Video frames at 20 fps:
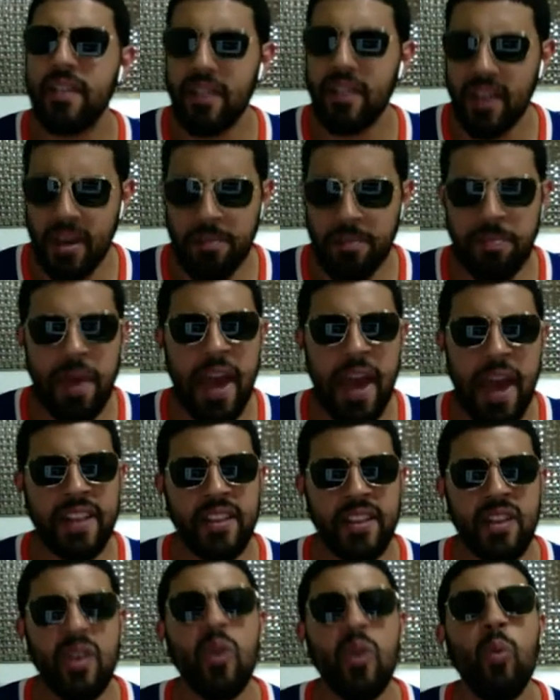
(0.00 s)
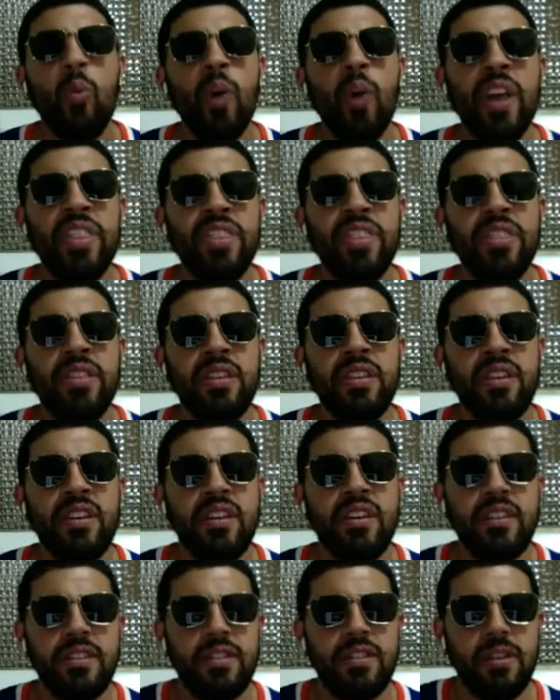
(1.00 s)
Impact with
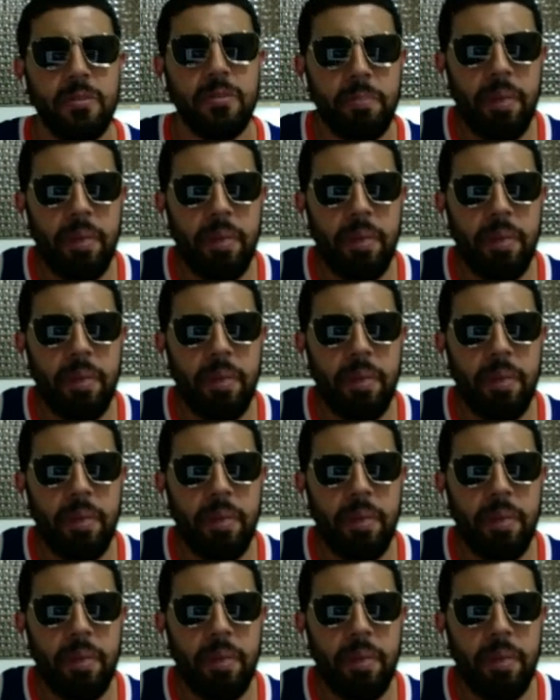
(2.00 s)
the